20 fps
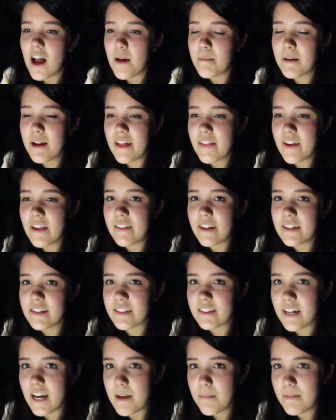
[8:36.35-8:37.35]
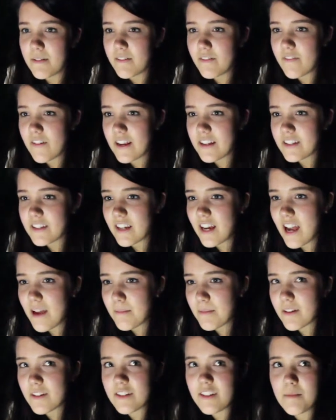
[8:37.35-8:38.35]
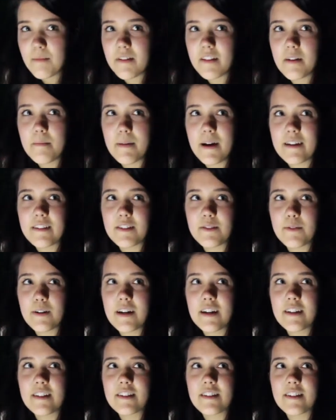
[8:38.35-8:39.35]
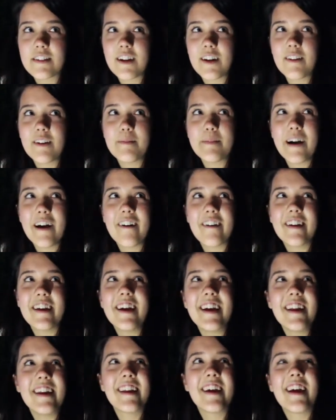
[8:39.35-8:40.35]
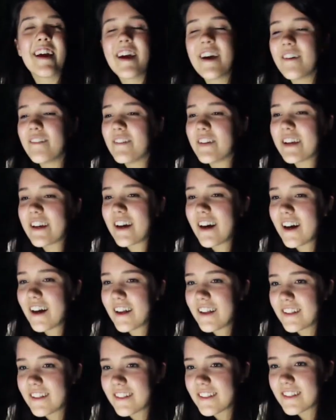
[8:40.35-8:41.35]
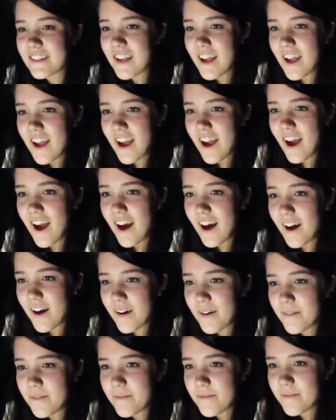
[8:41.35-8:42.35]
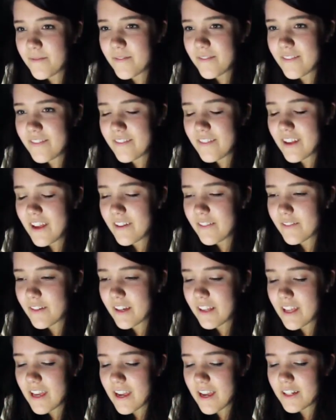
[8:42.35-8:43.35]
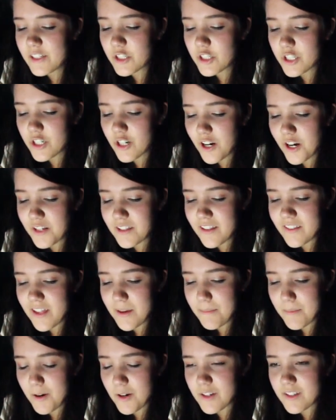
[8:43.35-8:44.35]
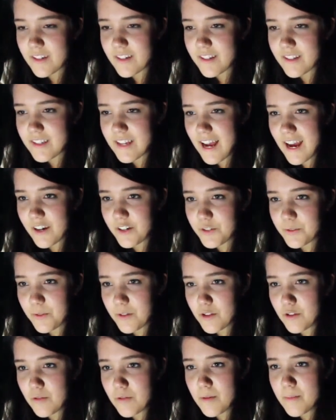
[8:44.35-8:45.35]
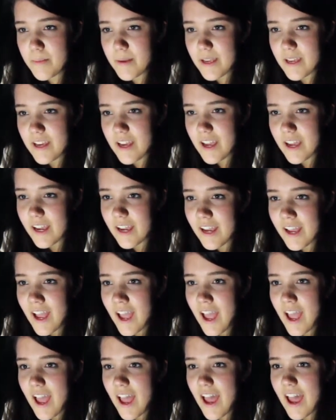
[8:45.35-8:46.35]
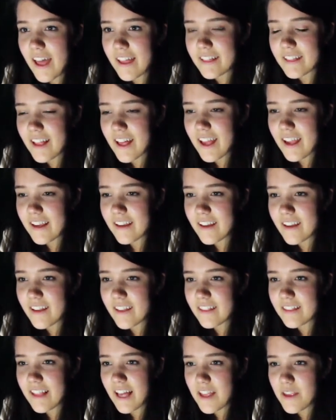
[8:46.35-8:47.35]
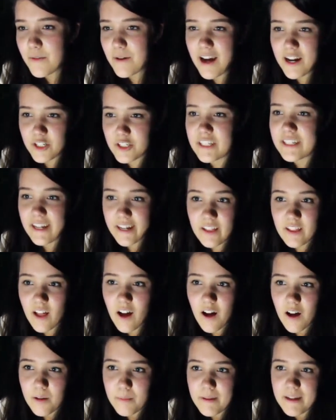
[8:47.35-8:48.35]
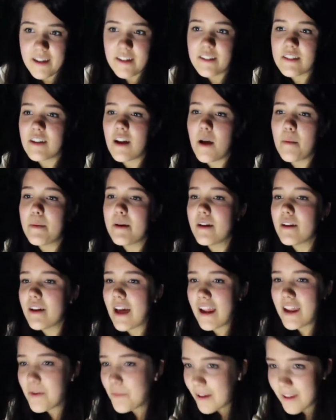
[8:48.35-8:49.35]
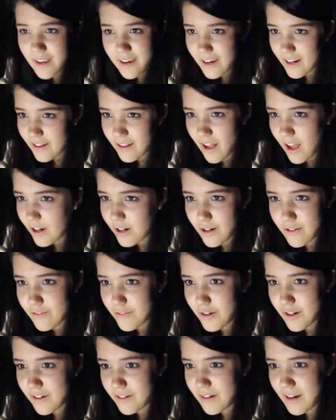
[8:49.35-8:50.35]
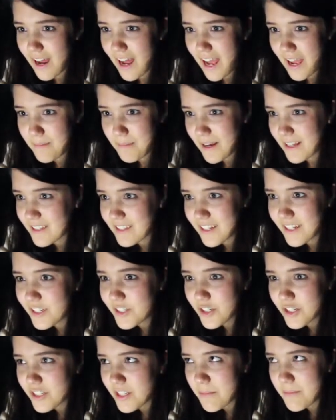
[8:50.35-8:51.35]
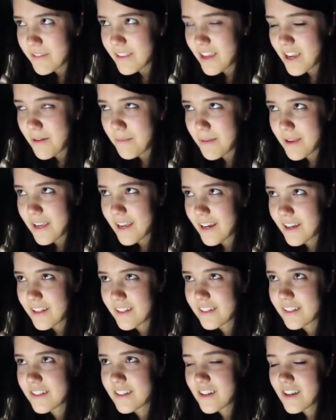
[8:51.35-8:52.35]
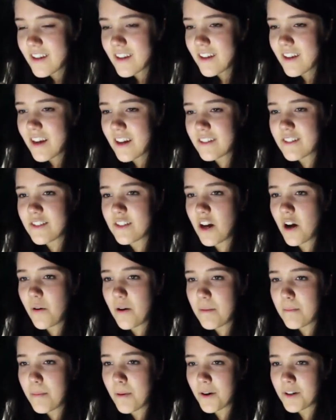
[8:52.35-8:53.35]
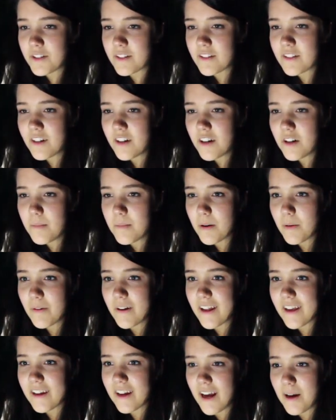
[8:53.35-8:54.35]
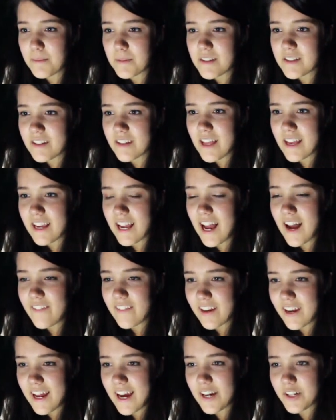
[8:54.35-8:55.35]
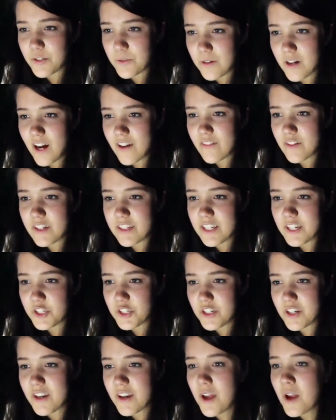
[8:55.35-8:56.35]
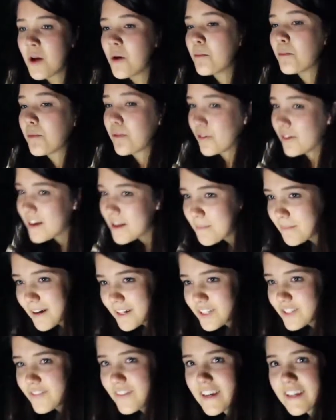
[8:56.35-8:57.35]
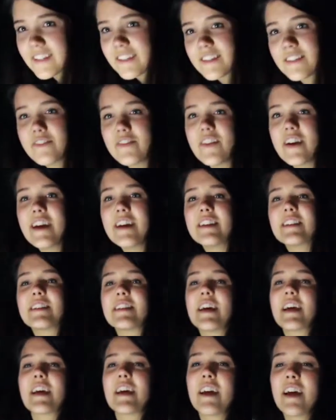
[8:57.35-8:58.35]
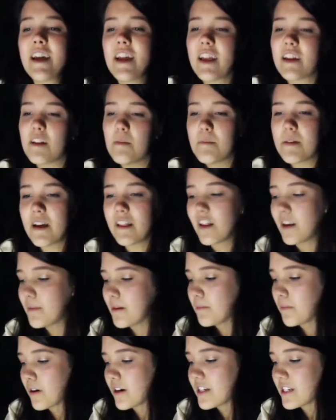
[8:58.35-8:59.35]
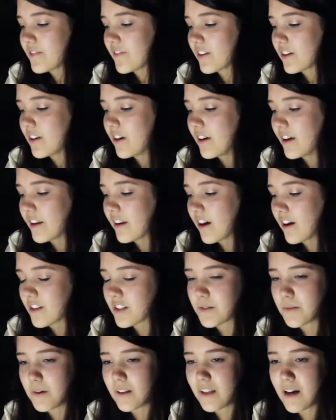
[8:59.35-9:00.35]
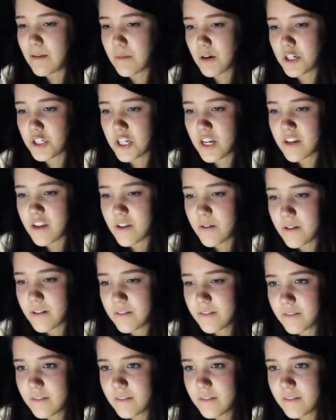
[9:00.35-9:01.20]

I mean, I think that Skype and FaceTime are some of the best ways to go about it, because, it really ensures that person is an actual human being, and, like, that you actually get along, because I mean, anyone can get along over iMessage or something because it's so impersonal, but when it comes to like having an actual conversation pretty much face to face, like, it can be a little bit more difficult and also a lot more genuine.